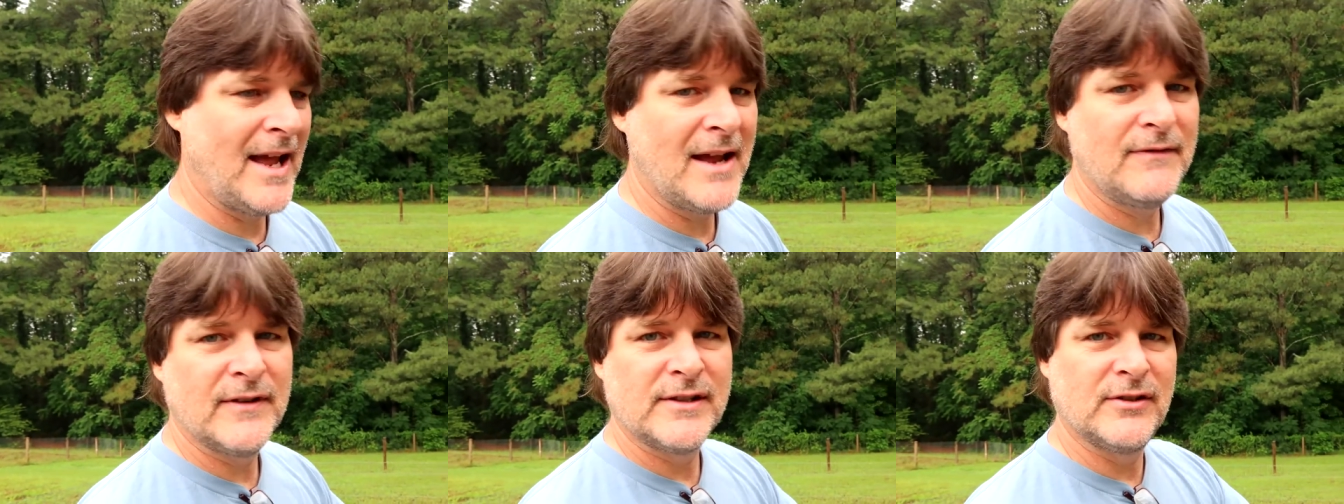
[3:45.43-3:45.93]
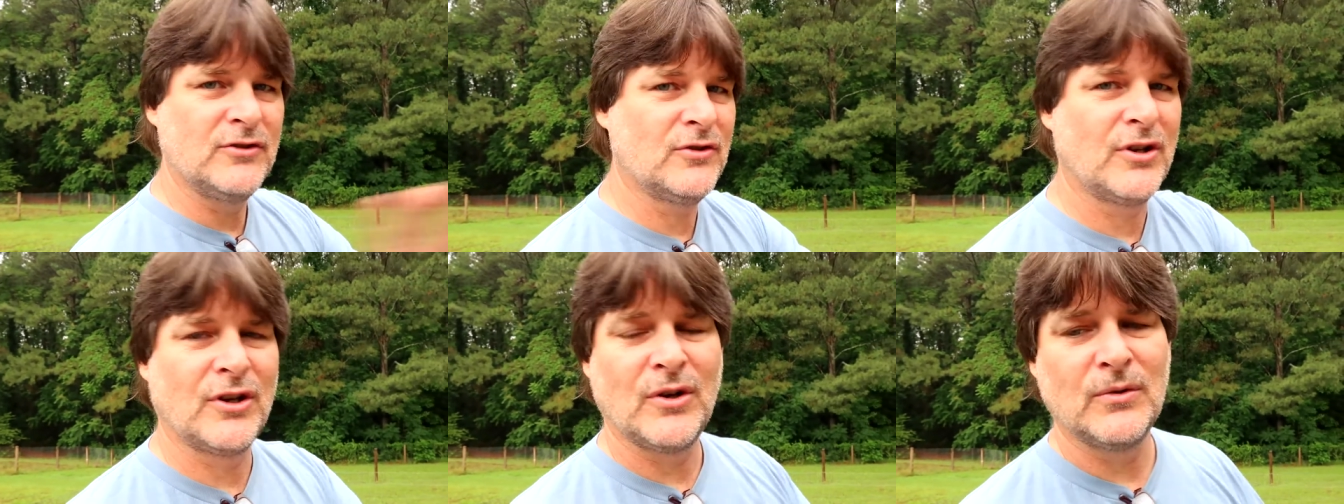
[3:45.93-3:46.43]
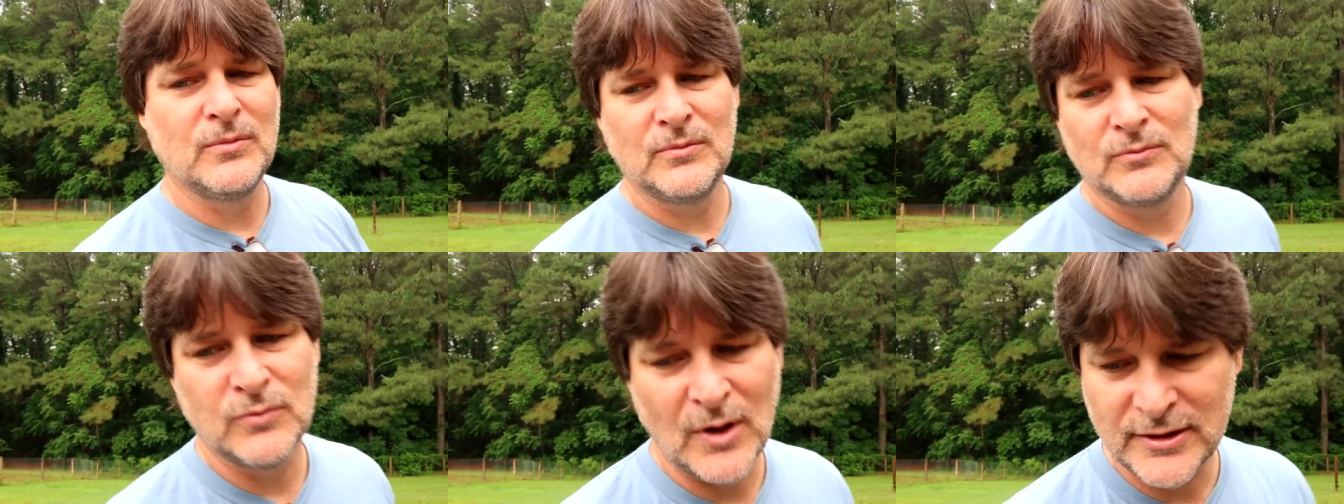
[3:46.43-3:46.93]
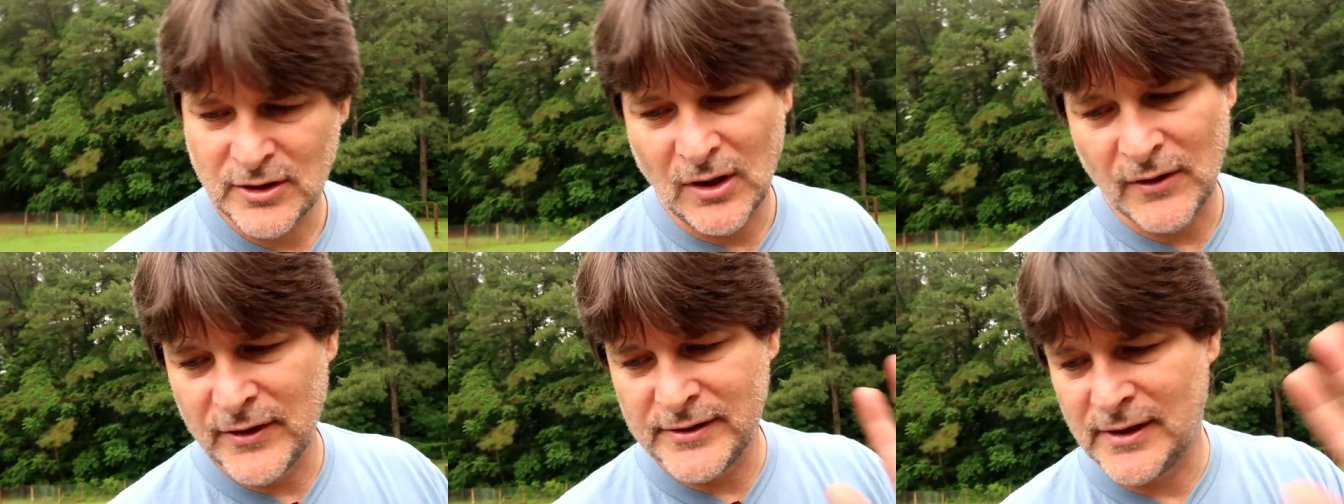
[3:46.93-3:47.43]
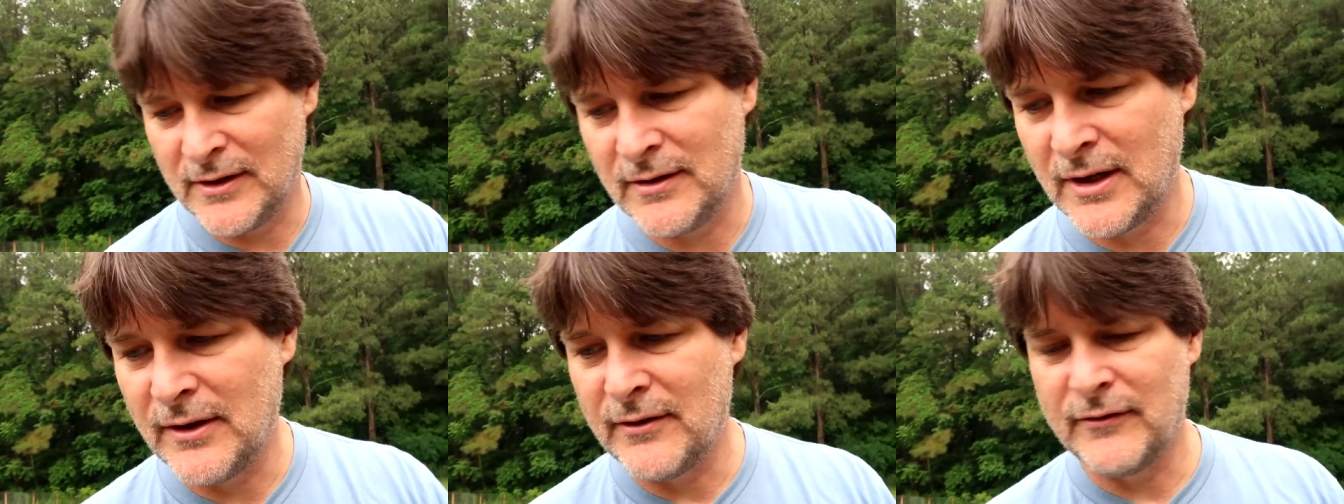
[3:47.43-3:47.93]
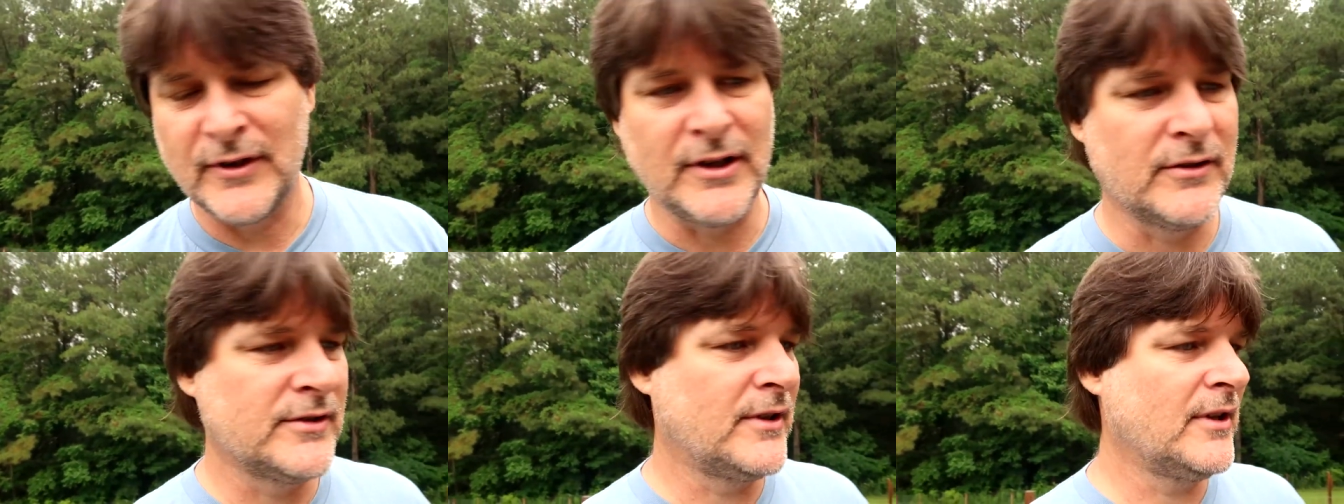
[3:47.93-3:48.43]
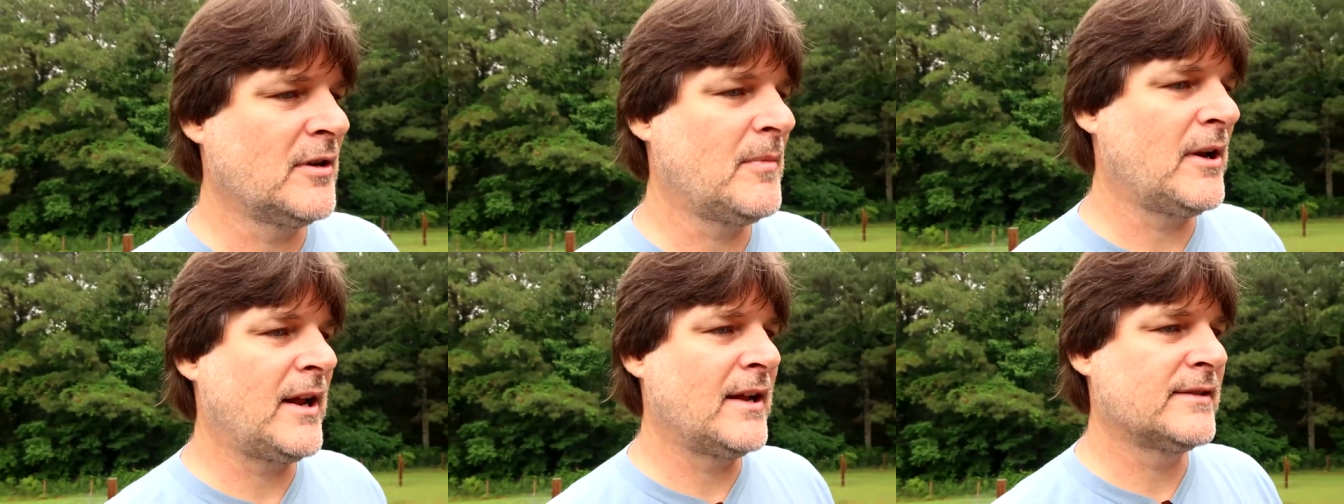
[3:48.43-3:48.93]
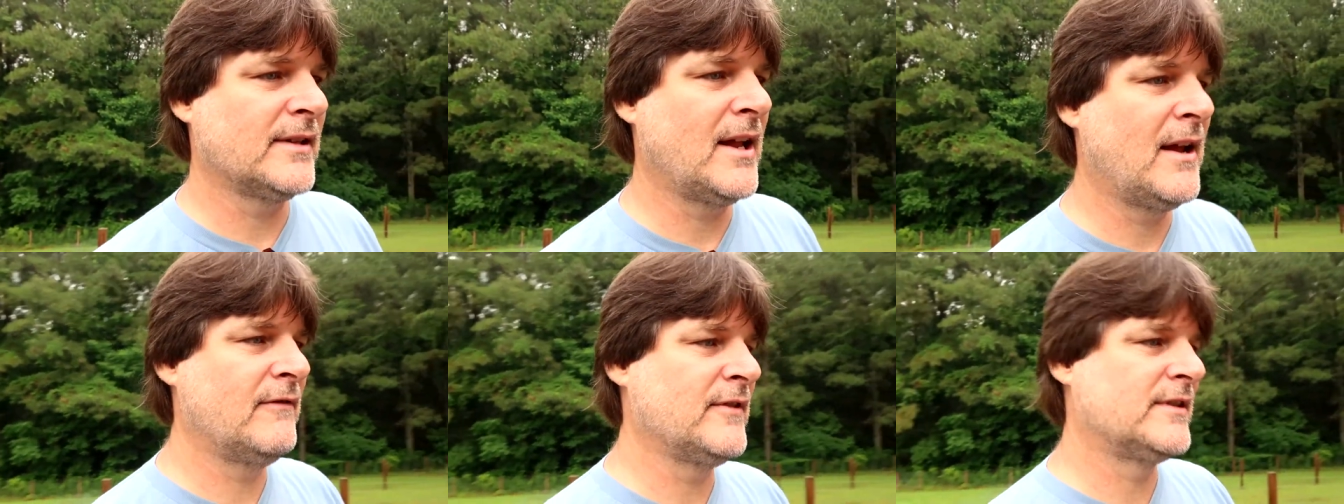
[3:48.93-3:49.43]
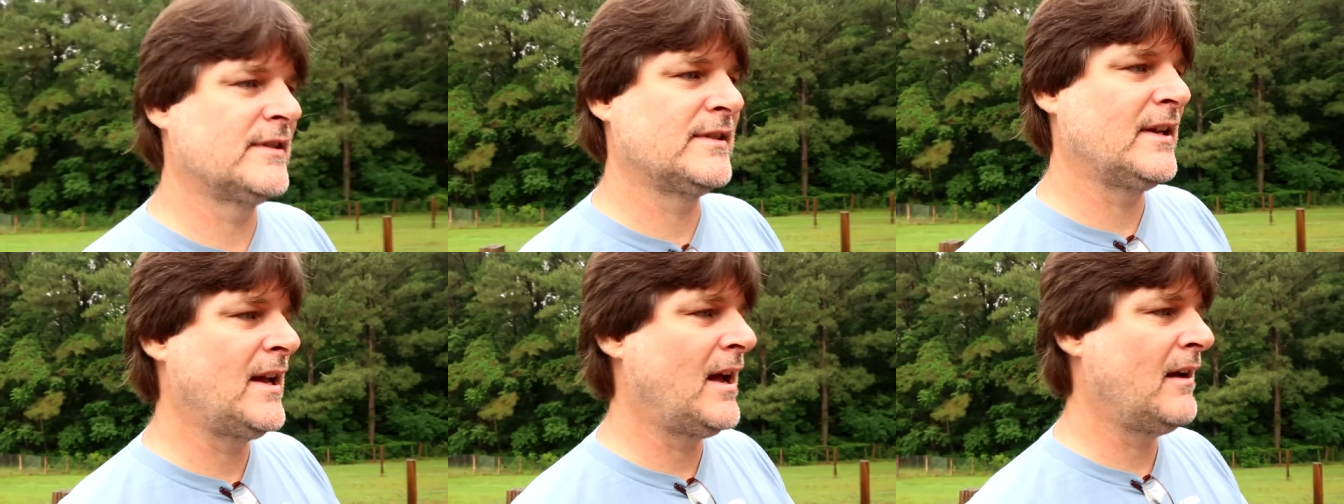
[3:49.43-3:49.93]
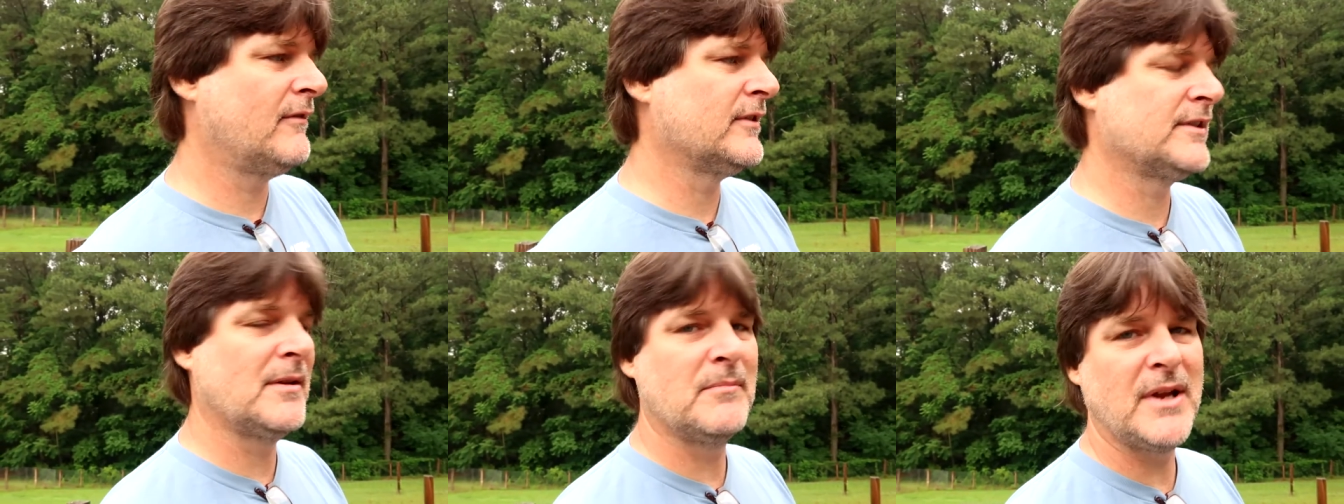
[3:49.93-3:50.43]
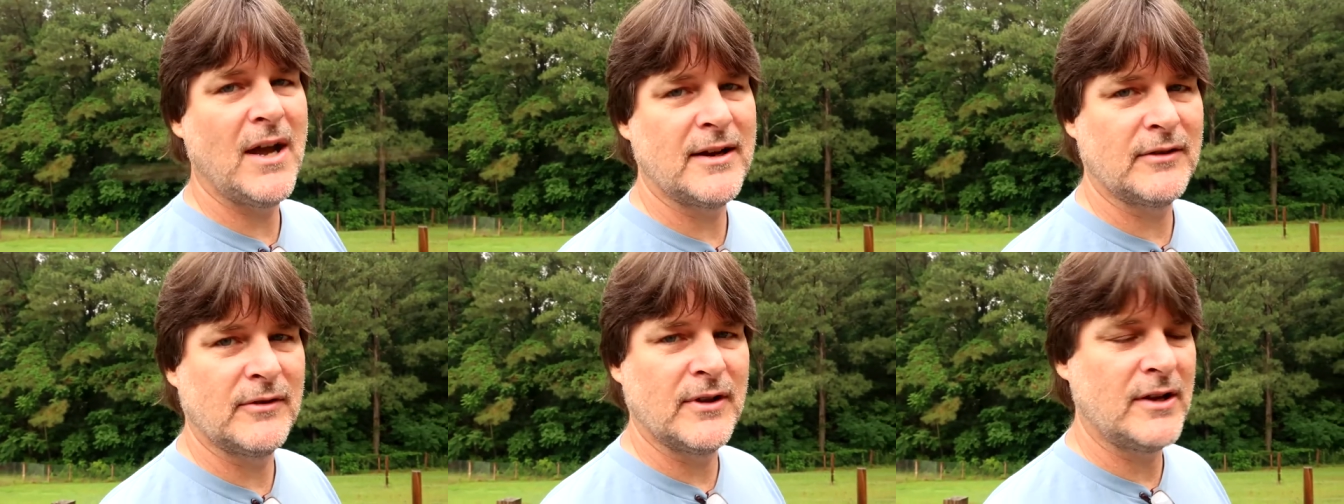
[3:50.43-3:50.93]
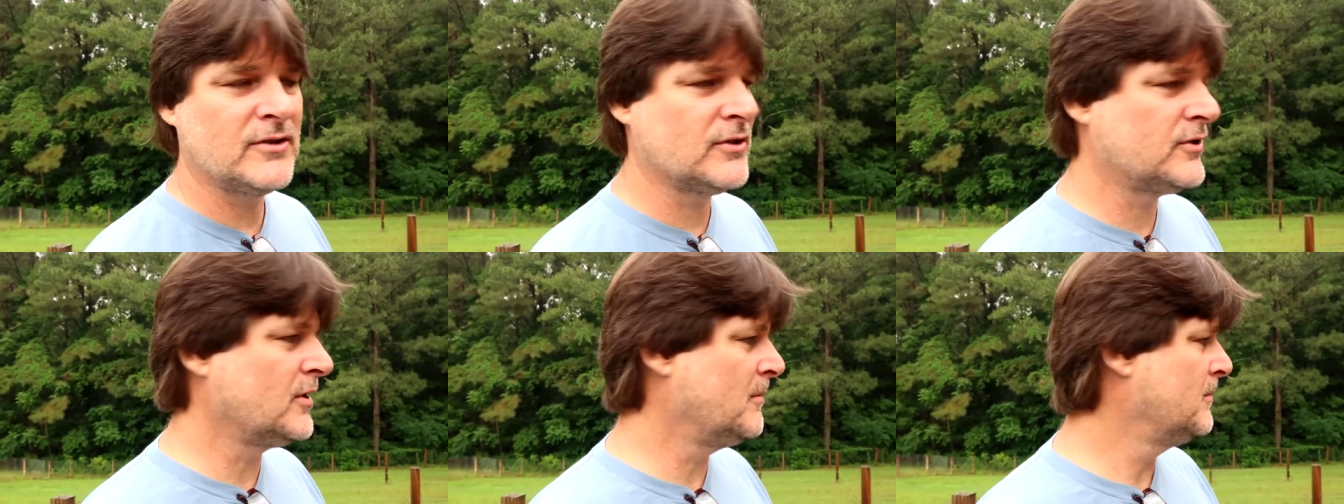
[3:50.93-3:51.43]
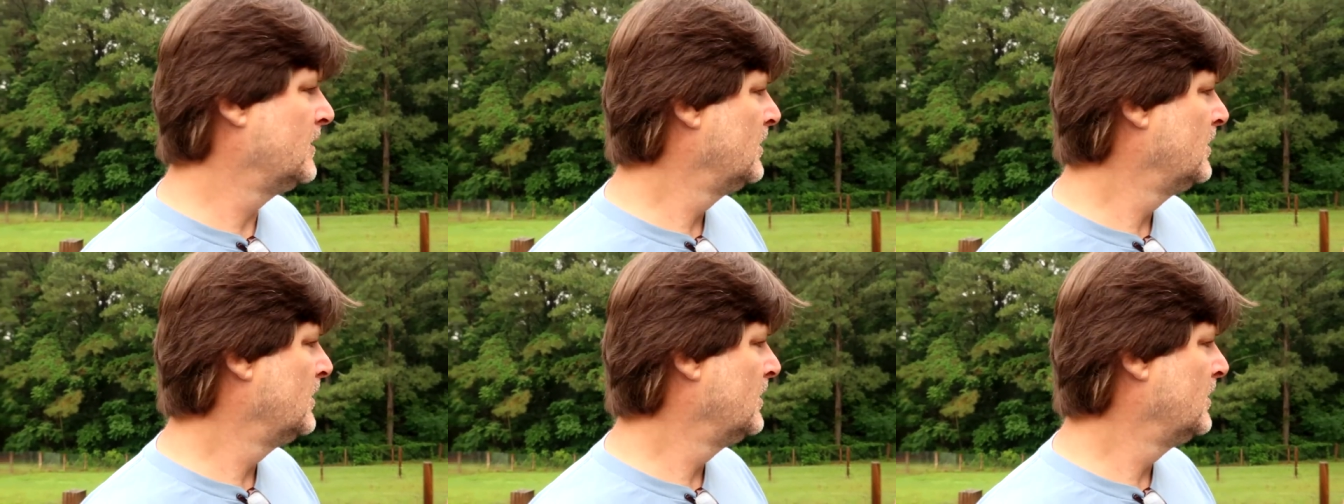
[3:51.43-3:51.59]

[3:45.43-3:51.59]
aphids, and you can go watch all this on other videos, the thing about ants and aphids is they have a symbiotic relationship.